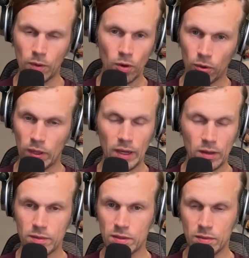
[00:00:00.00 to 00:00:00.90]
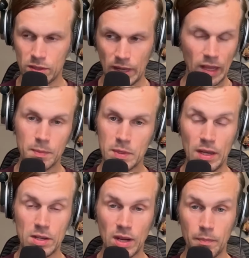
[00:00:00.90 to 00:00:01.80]
early scale-up
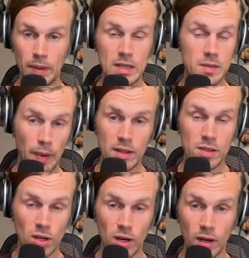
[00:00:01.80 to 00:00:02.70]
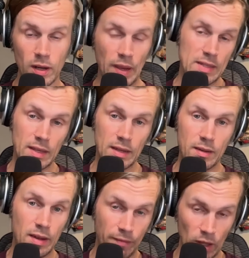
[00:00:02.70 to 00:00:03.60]
stage company spends on basically
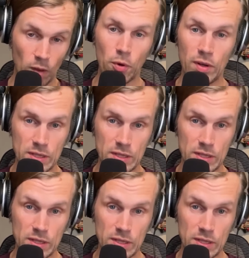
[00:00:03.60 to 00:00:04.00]
developer,